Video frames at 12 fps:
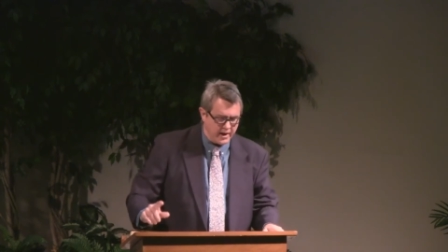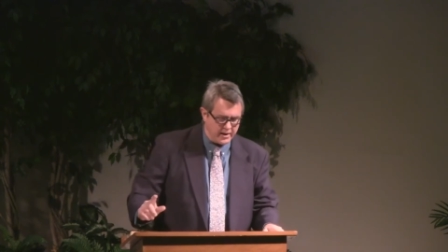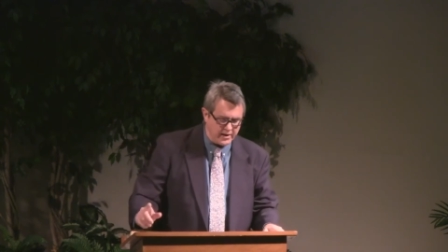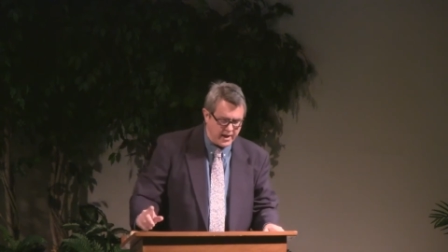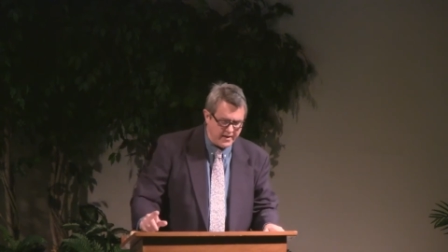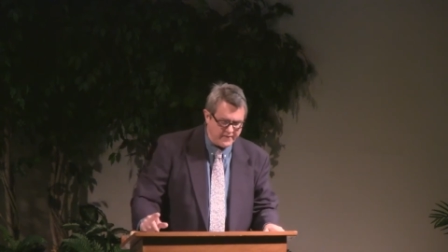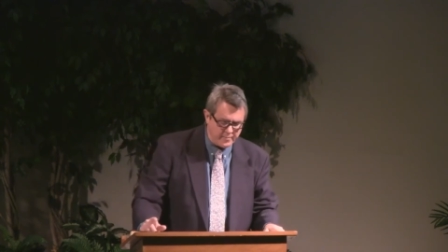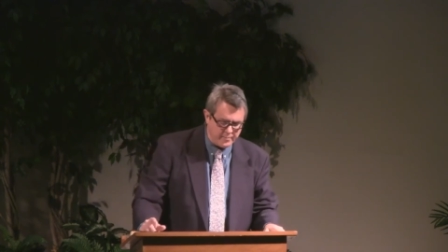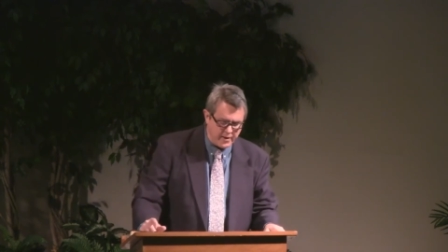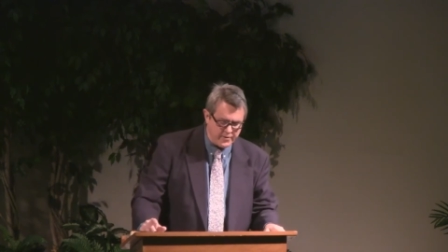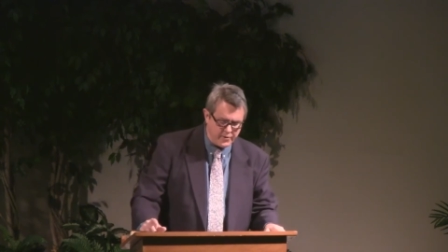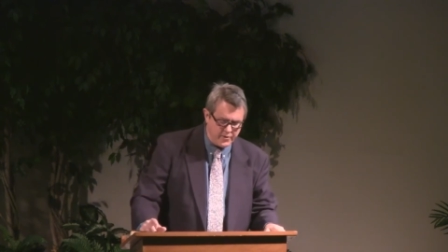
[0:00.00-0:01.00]
Love the
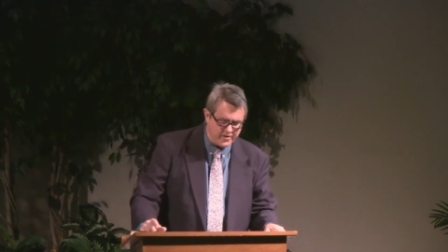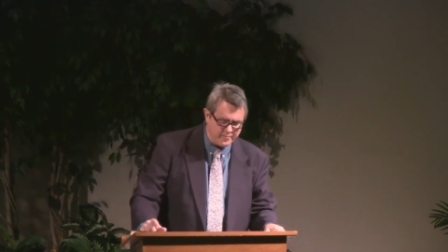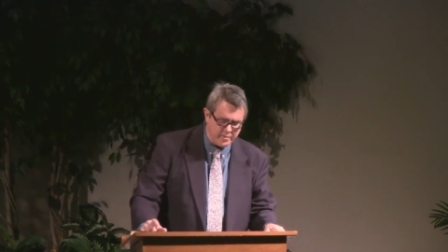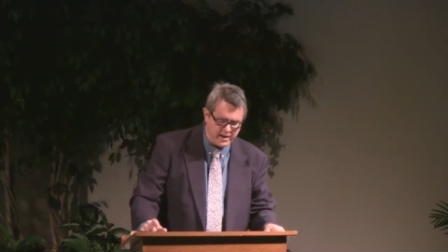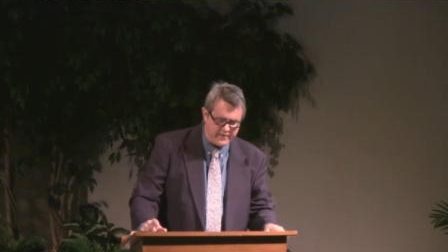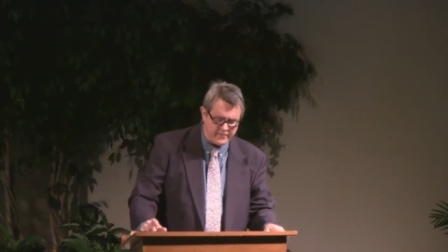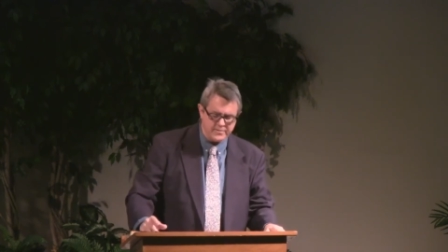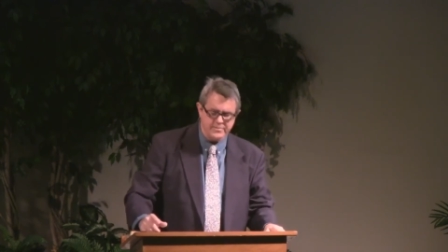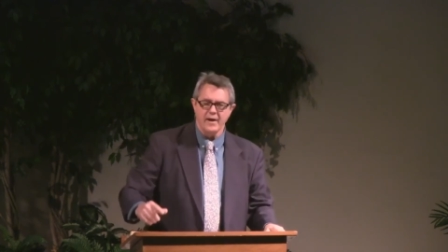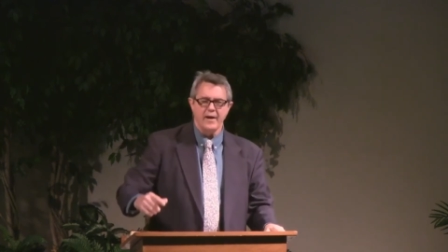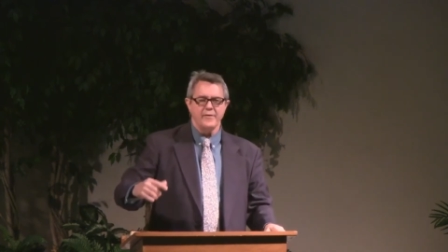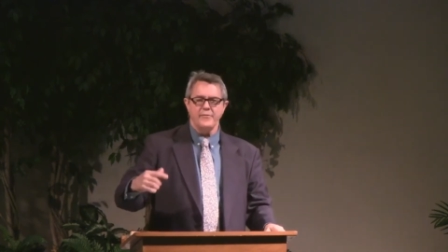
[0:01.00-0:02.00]
brotherhood of believers.
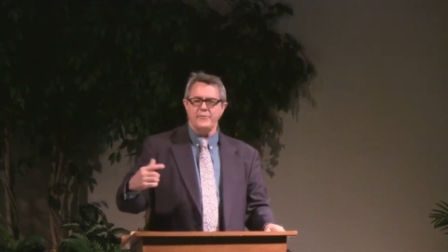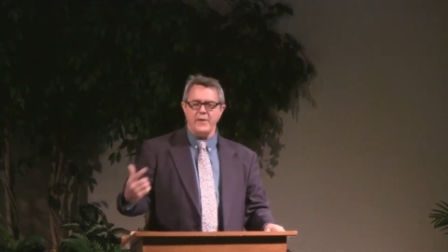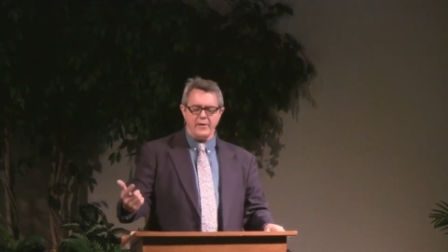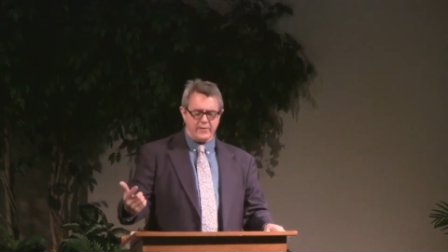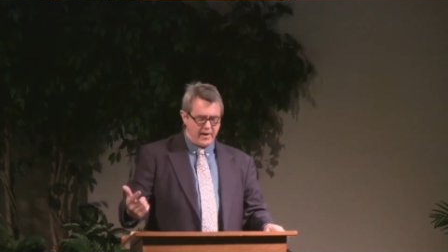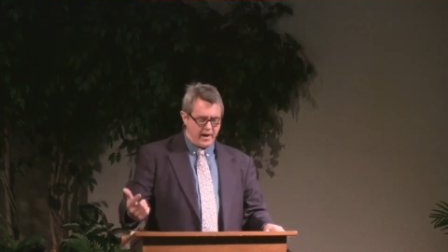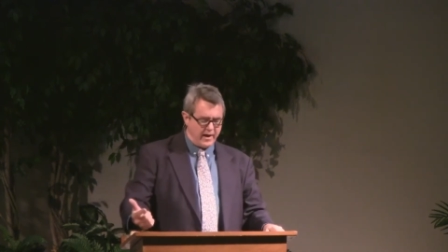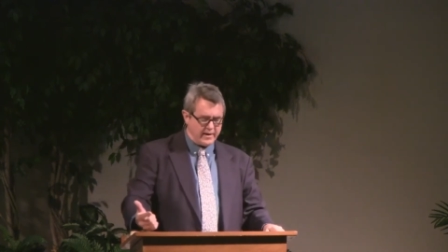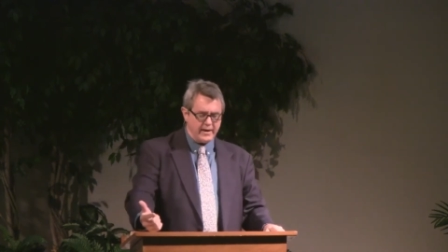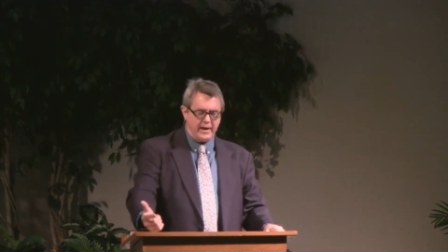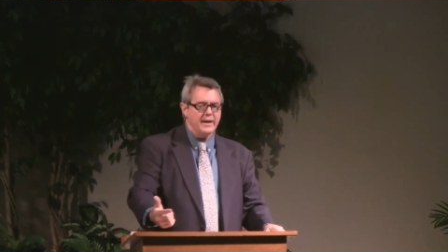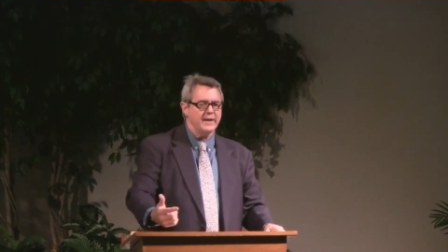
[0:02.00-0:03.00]
Fear
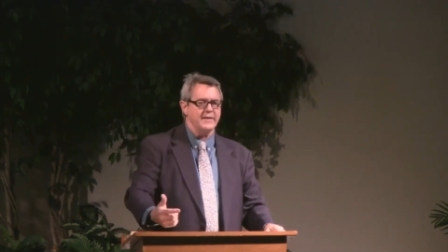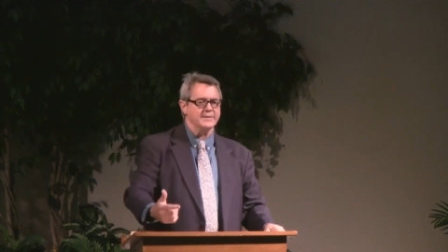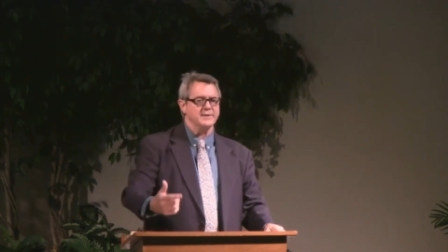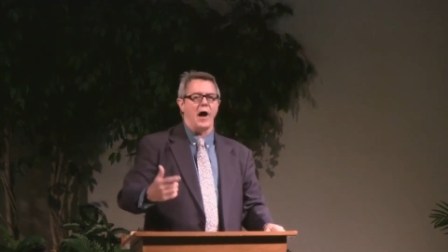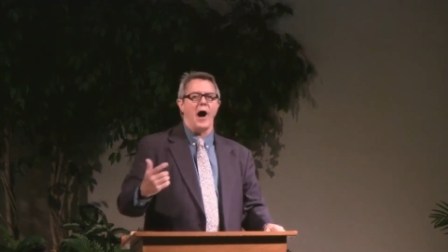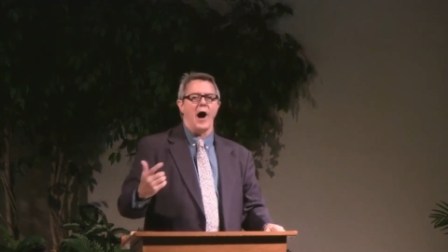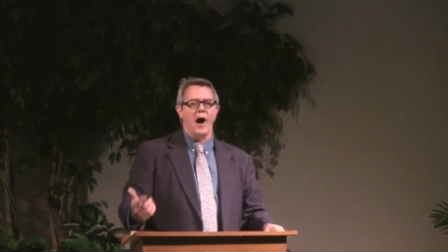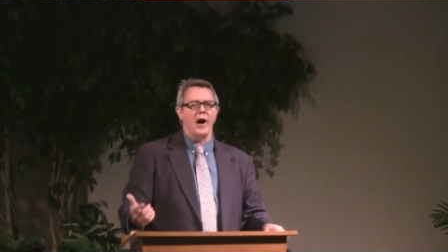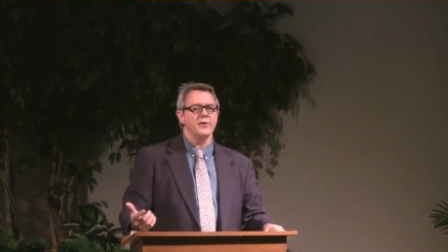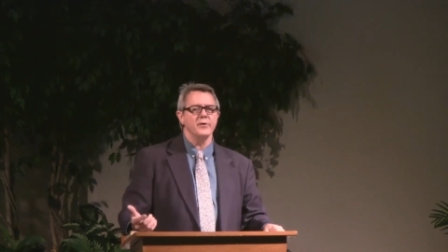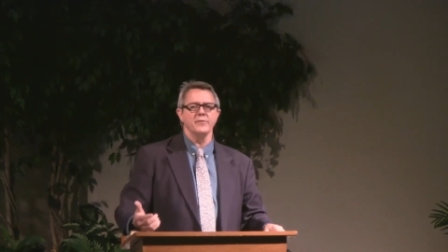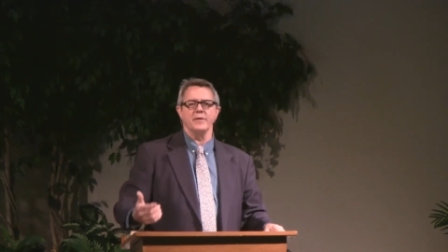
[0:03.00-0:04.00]
God. Look at this.
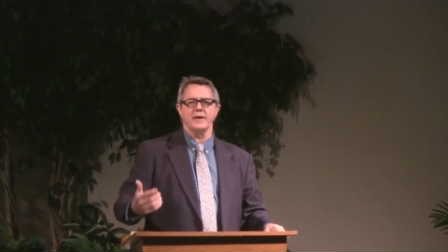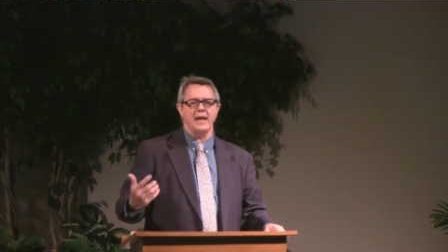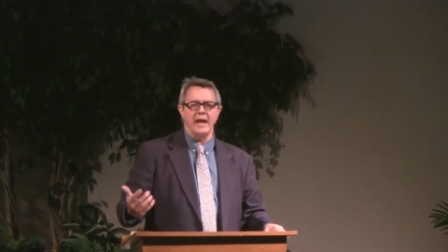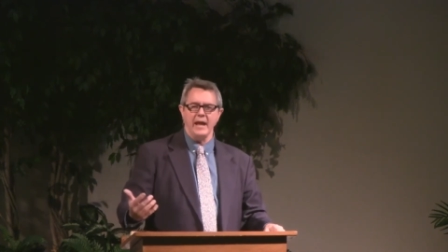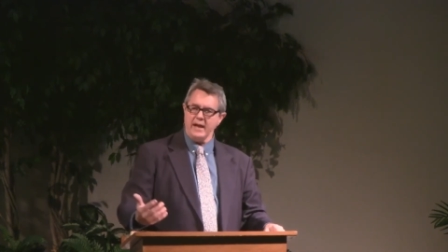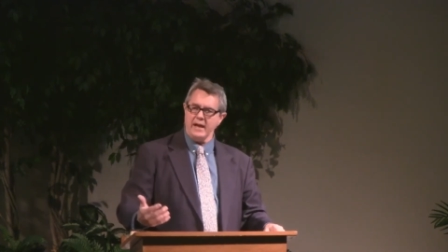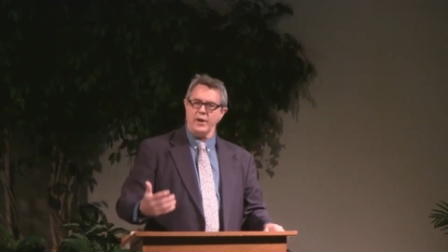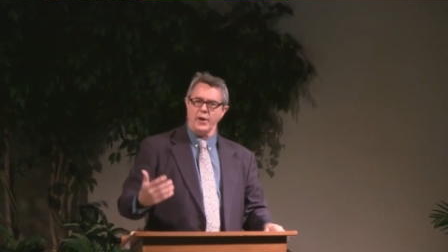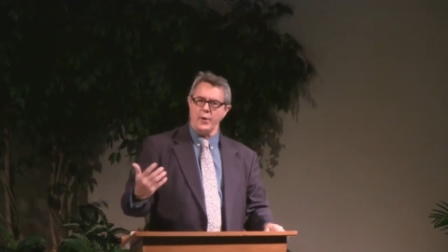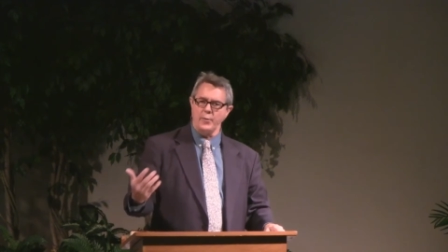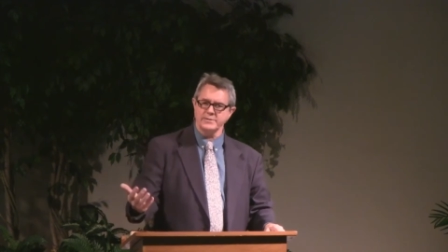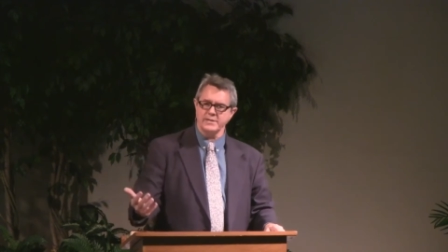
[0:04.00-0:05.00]
Honor the king.
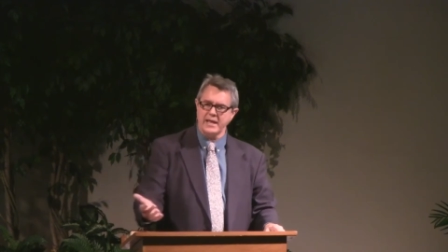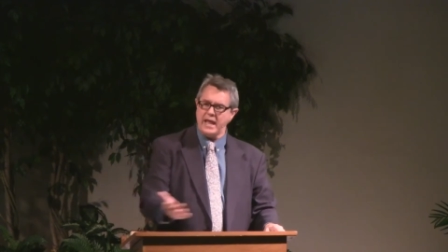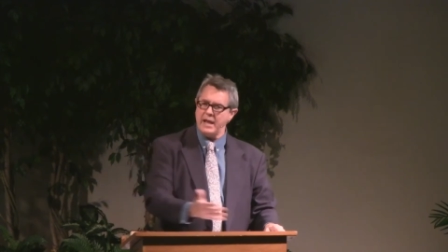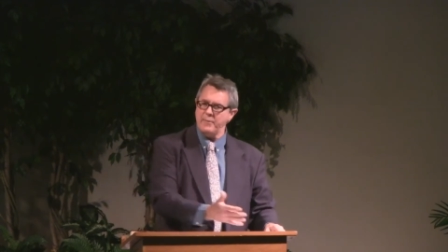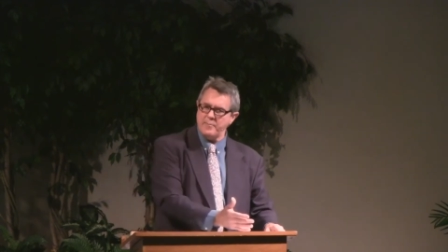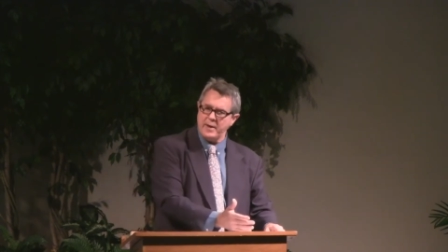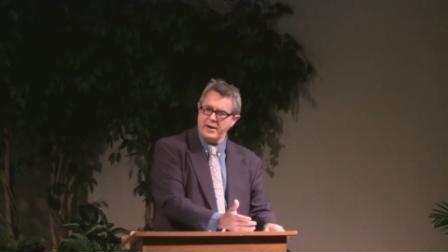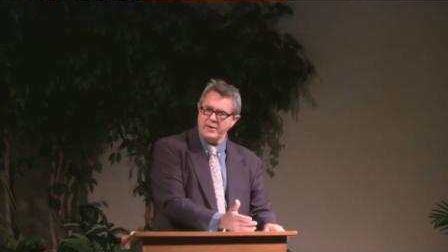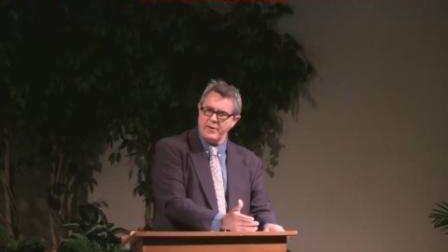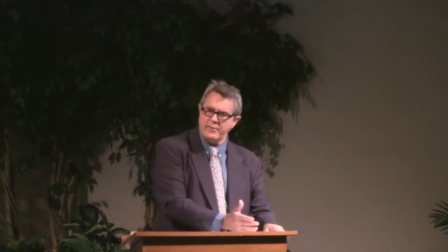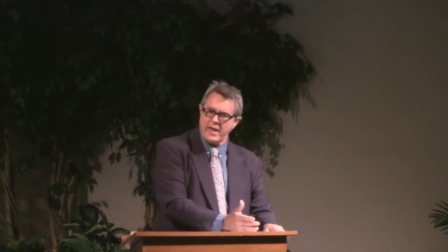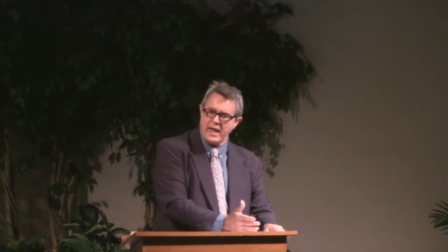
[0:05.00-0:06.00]
Now, who was the king when Peter
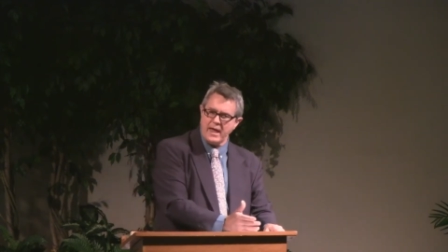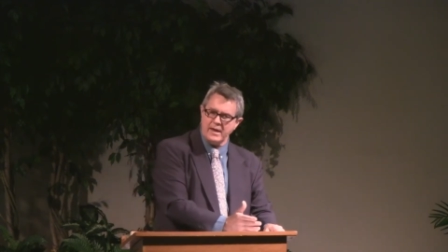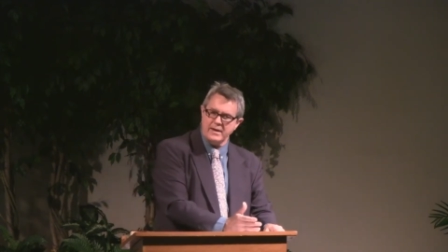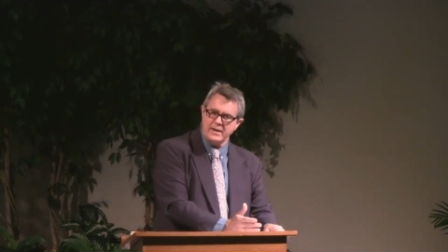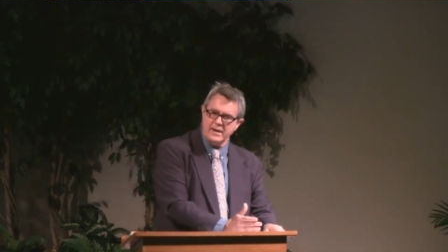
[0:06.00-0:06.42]
wrote that?